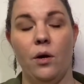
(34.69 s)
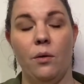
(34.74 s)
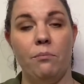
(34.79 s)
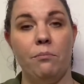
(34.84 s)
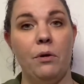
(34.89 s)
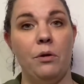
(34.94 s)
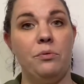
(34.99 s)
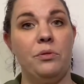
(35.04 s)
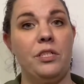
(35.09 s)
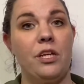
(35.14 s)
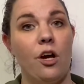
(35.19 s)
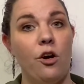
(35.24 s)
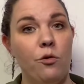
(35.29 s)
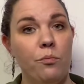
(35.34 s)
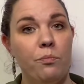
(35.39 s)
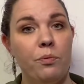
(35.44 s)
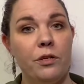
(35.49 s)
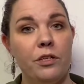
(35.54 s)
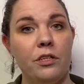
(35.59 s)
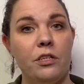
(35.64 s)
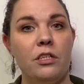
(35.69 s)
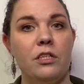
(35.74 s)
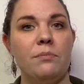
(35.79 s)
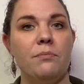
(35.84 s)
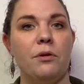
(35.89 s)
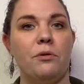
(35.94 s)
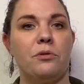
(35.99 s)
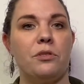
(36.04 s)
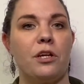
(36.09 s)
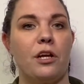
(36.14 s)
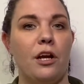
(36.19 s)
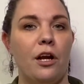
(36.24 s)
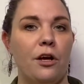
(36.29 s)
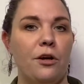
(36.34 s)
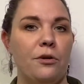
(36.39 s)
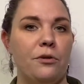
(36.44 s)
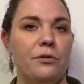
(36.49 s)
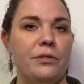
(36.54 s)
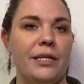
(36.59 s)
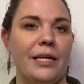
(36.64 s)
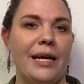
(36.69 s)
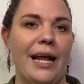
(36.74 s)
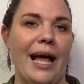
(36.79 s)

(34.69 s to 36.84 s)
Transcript: most open to most closed and